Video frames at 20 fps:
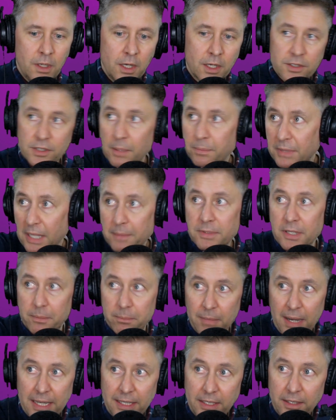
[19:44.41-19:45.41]
Sometimes
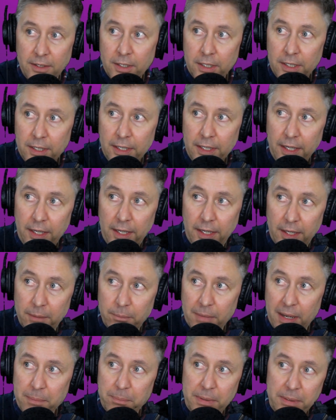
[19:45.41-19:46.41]
it might it,
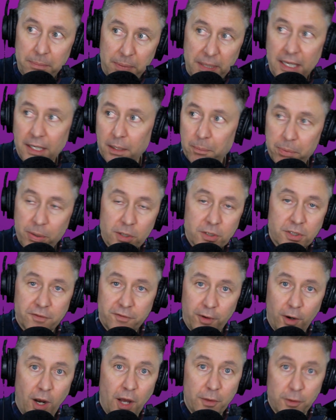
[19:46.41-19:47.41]
it might be being a person
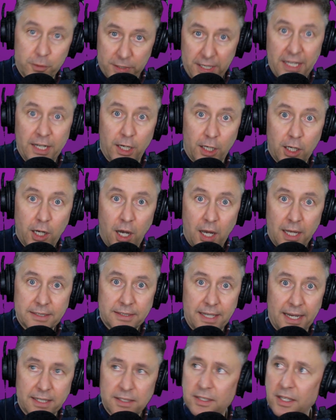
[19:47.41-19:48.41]
for others in a
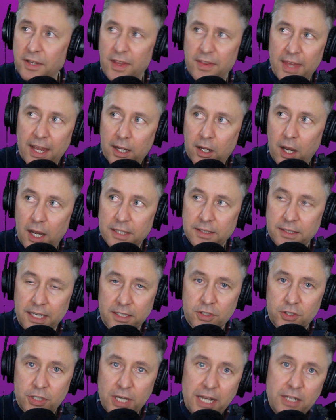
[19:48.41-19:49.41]
context, and then that
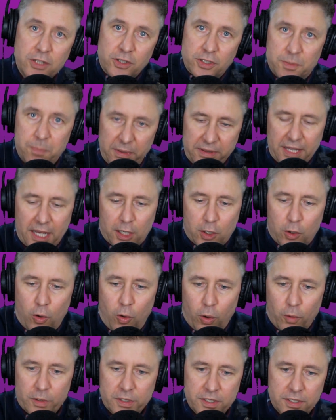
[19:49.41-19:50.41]
context changes, but that
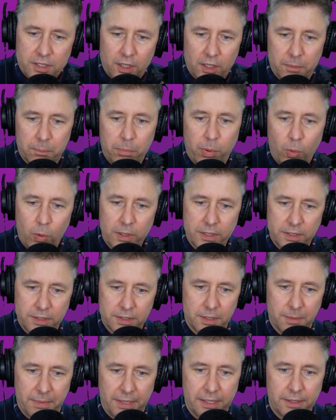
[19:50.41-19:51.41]
core is still
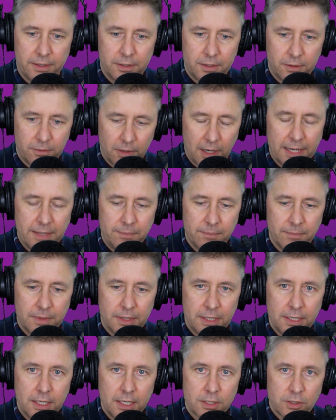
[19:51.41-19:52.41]
important to me, right?
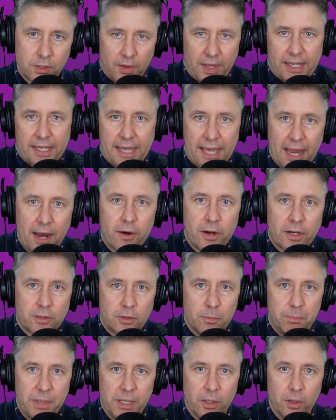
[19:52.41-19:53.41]
So that
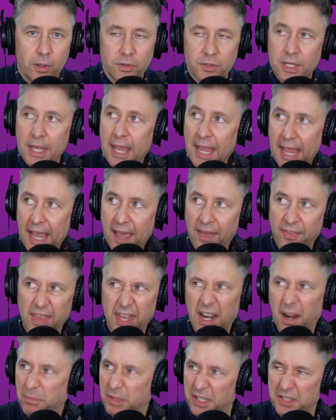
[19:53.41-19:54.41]
character builds, and
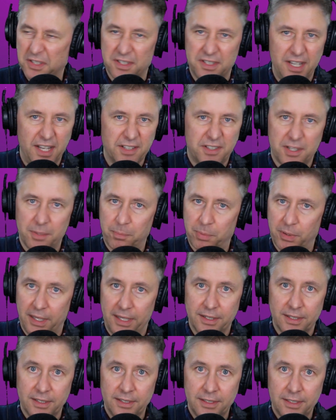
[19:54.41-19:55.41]
then I'm just
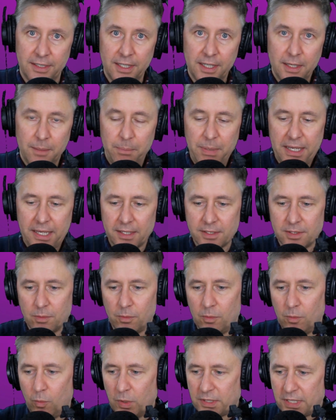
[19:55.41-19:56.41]
disciplined. Because
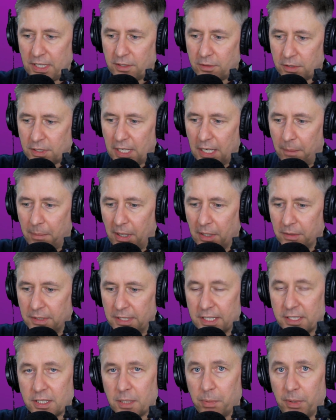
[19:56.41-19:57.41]
what's interesting about
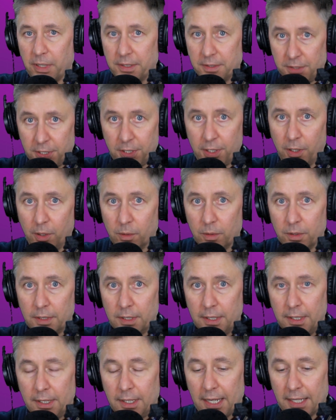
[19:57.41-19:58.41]
discipline too,
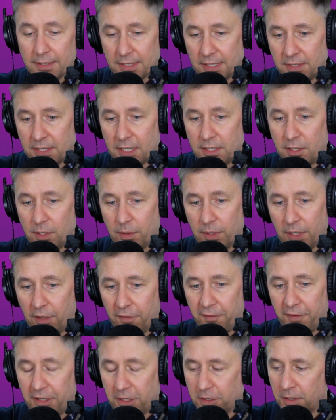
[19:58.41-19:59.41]
as I said to you, and I'll
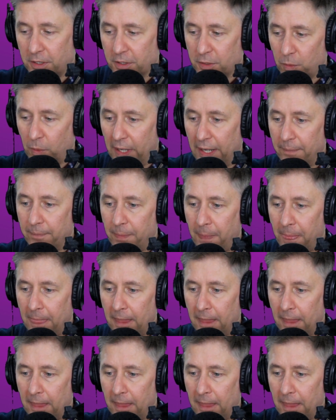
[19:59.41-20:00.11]
finish this way,